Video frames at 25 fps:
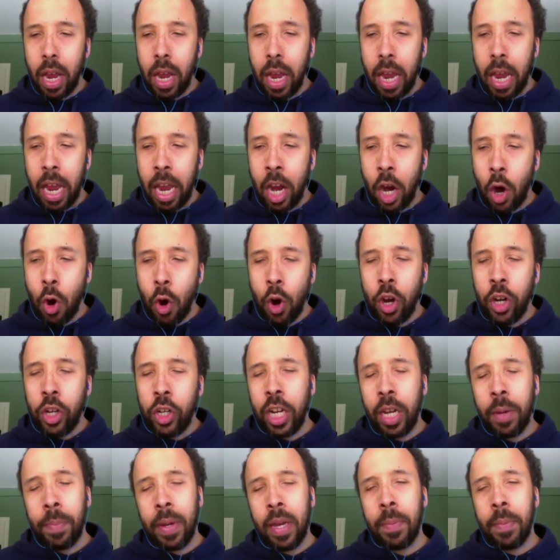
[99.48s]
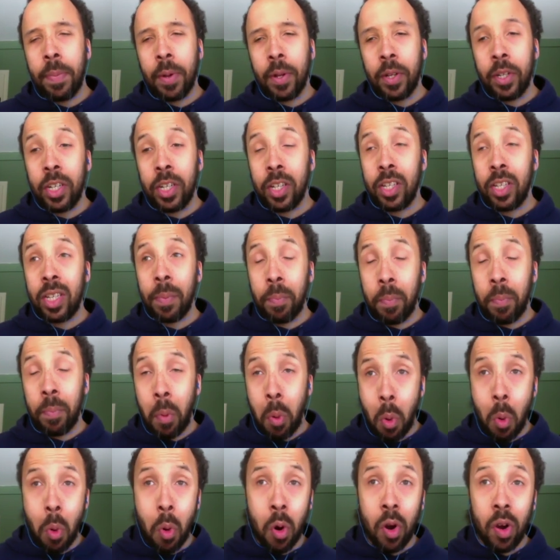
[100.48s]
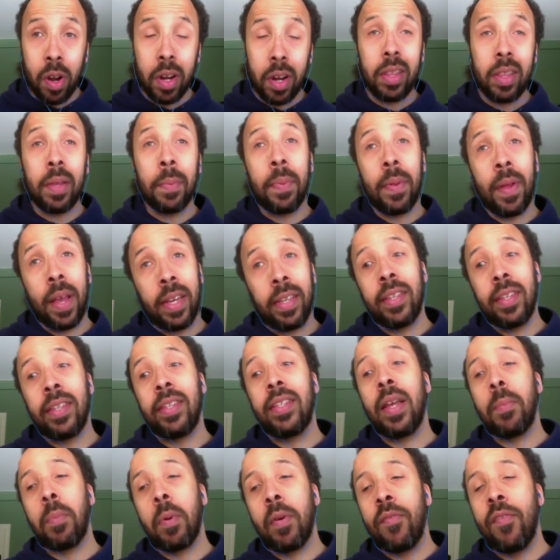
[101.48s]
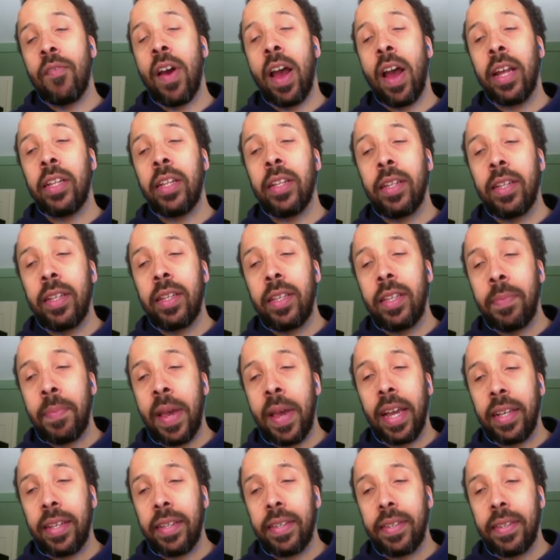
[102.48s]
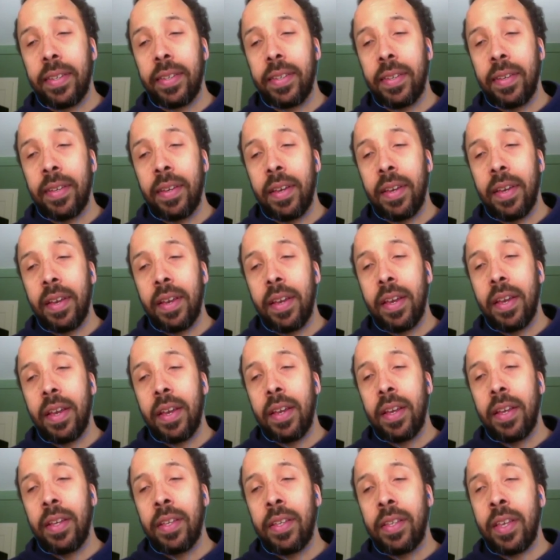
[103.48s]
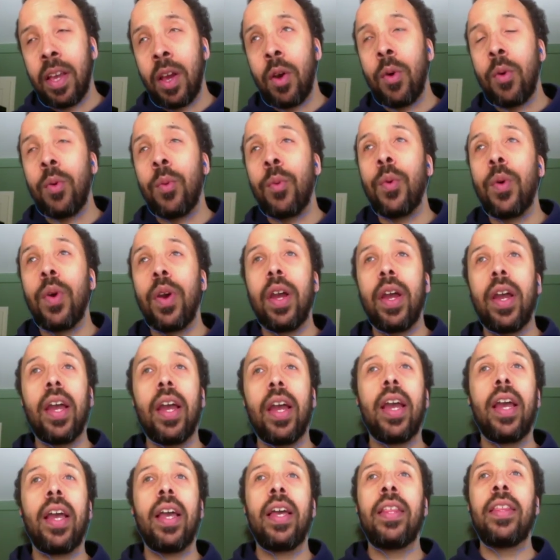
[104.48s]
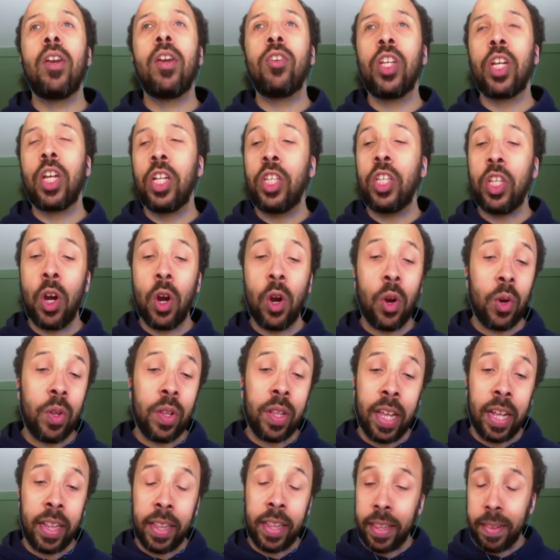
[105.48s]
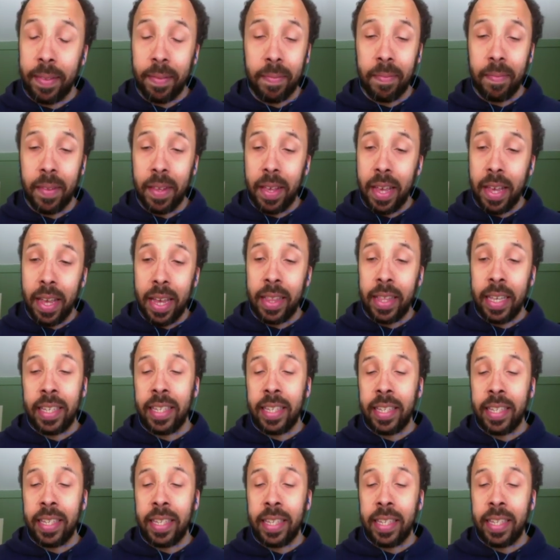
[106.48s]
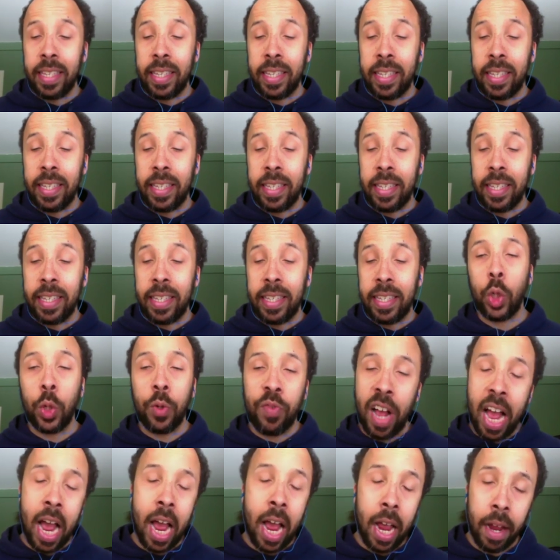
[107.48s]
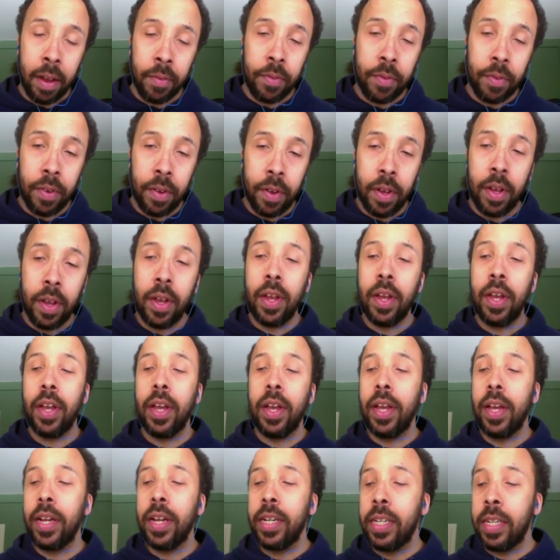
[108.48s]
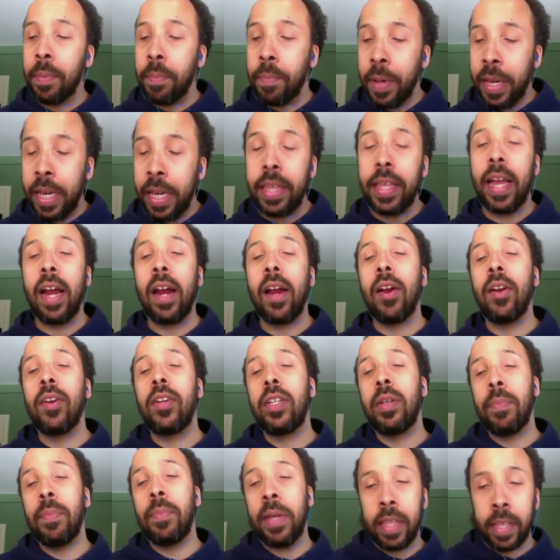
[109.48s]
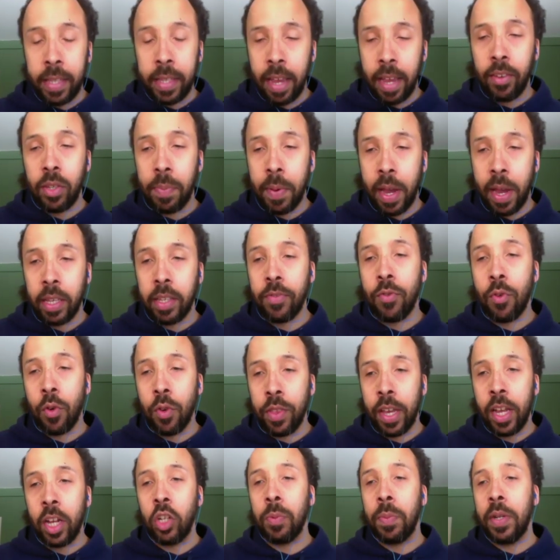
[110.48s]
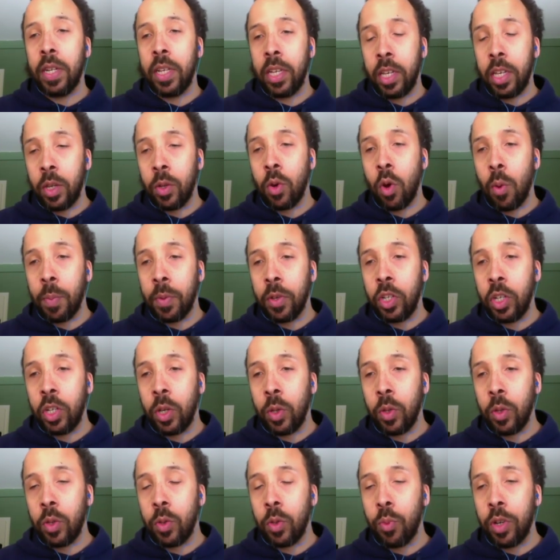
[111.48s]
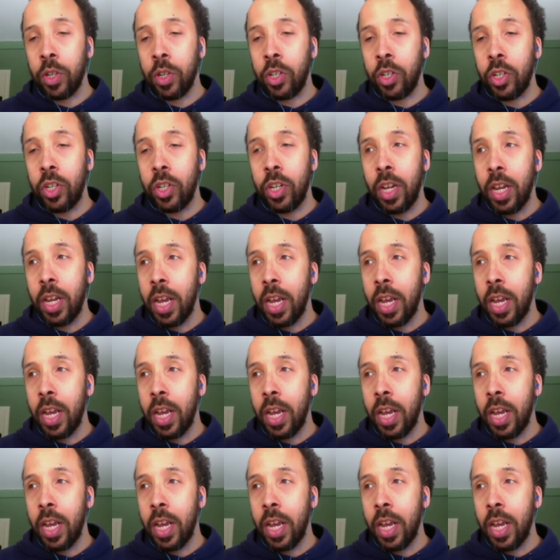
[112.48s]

encouraging people to support the places that provide space. So there's the concern that these safe spaces won't survive to be there, to be the safe space for the LGBTQ homeless youth, which